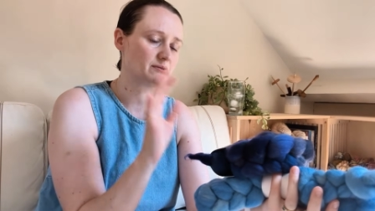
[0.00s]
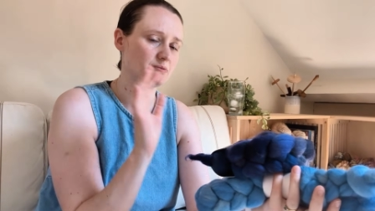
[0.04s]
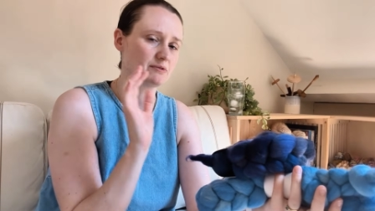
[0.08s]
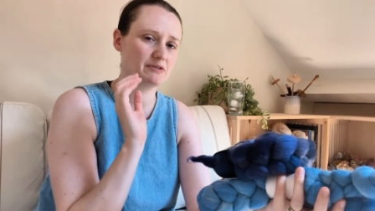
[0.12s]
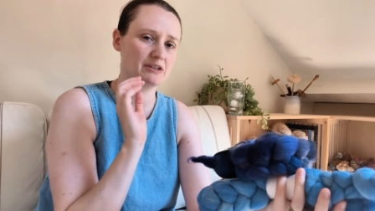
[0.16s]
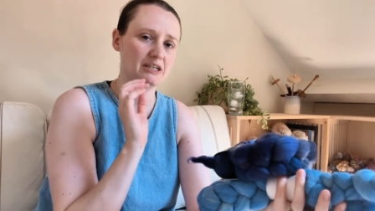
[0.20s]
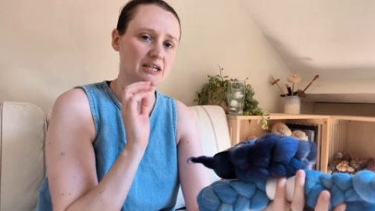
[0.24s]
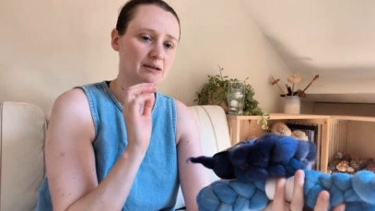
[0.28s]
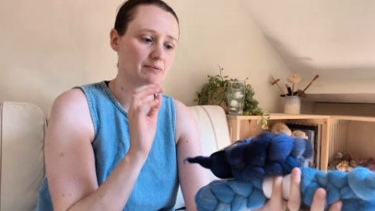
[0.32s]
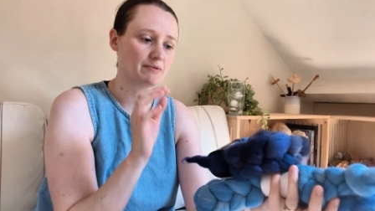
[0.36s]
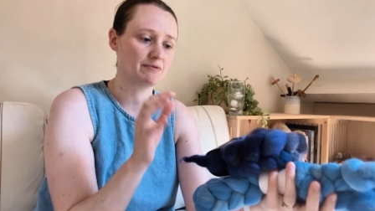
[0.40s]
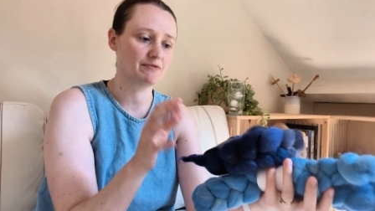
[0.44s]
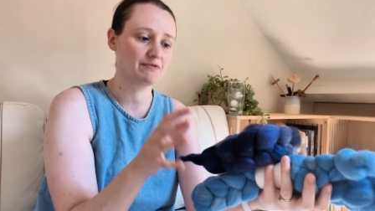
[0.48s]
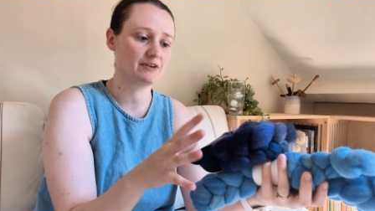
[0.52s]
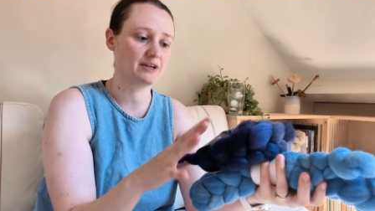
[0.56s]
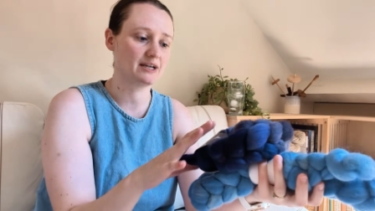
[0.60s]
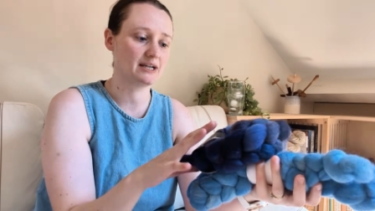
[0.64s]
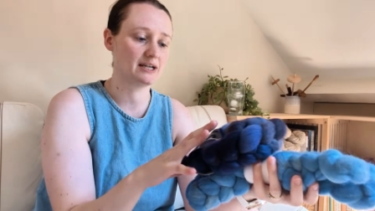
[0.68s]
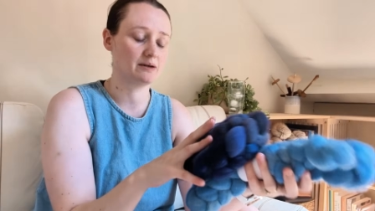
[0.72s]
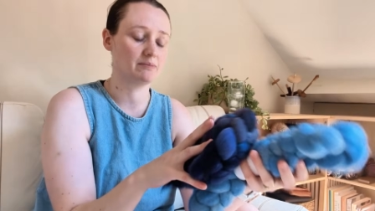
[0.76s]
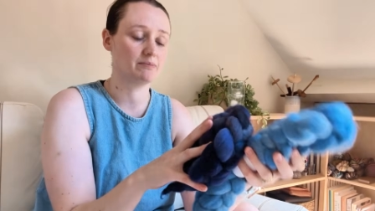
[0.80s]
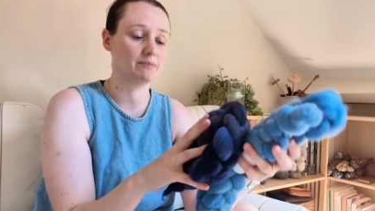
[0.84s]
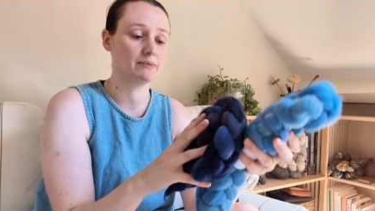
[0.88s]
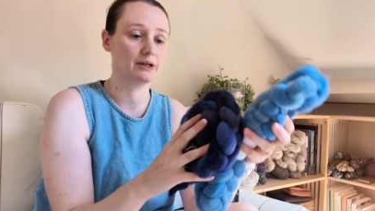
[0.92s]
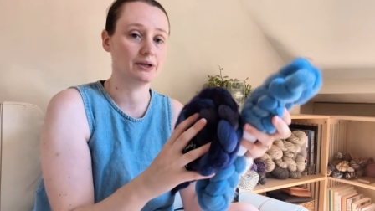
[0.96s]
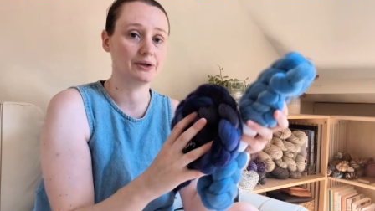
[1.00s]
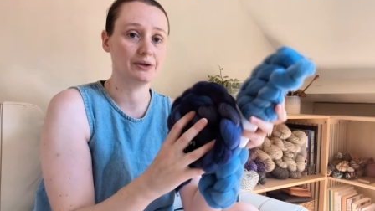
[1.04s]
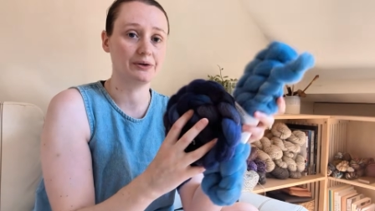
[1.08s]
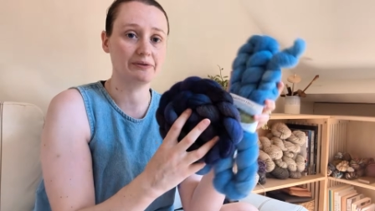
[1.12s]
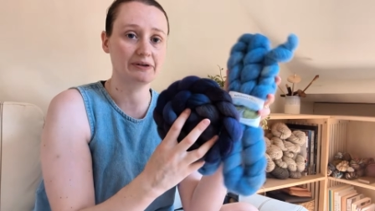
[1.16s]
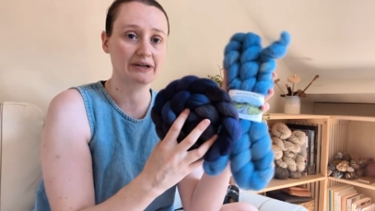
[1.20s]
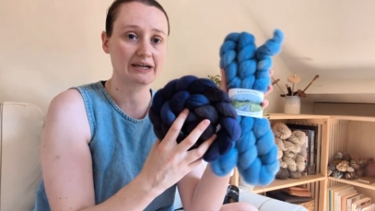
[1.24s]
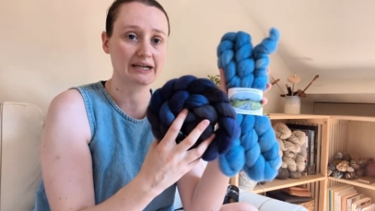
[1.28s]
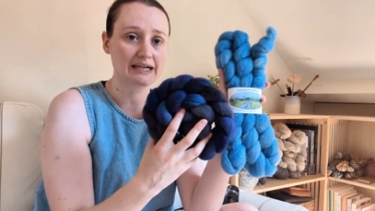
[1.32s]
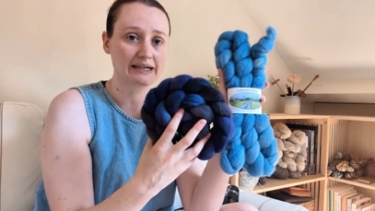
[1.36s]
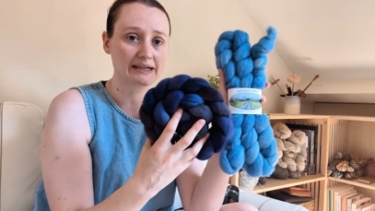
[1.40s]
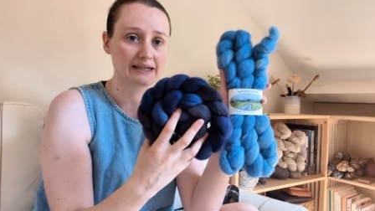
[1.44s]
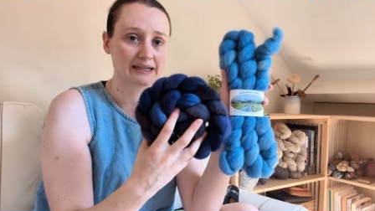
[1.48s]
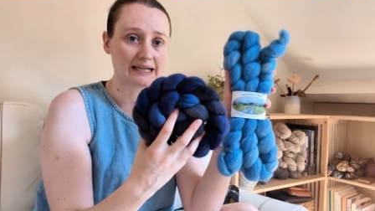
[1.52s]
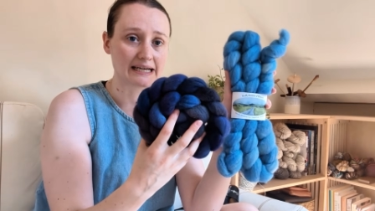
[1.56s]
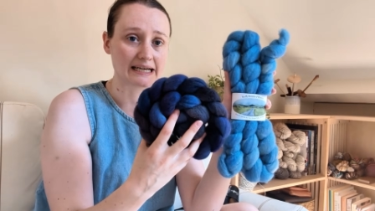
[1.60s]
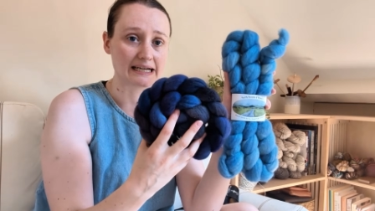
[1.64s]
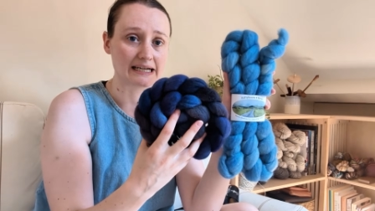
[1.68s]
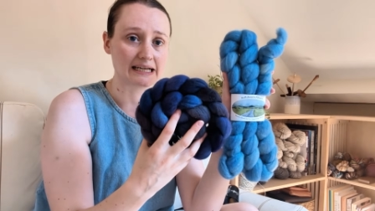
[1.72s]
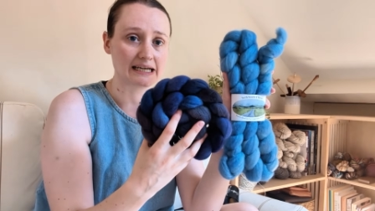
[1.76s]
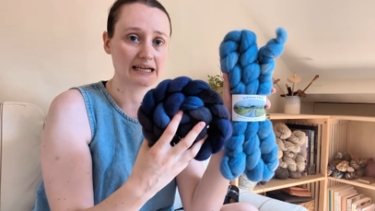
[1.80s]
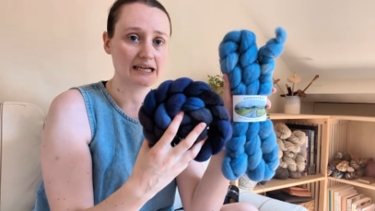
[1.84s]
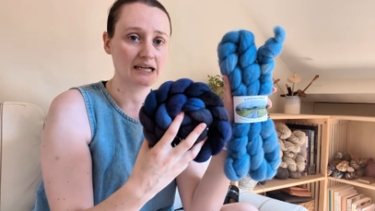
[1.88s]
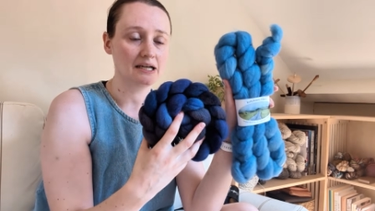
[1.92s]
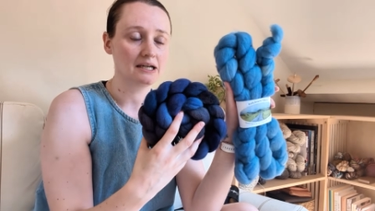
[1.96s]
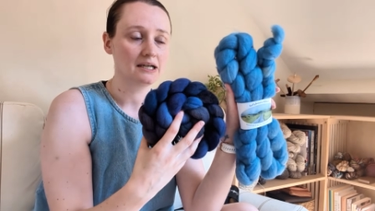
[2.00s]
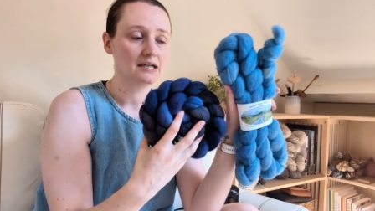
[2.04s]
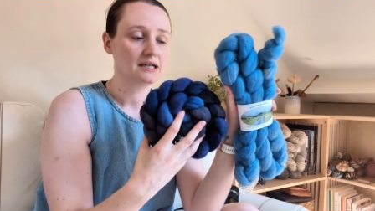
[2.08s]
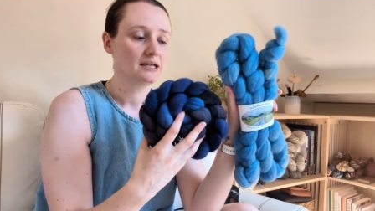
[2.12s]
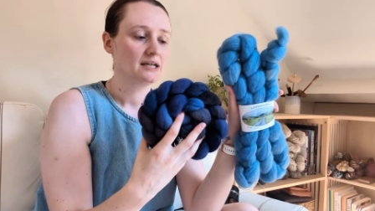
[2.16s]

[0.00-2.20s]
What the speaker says: I've really been feeling blue lately.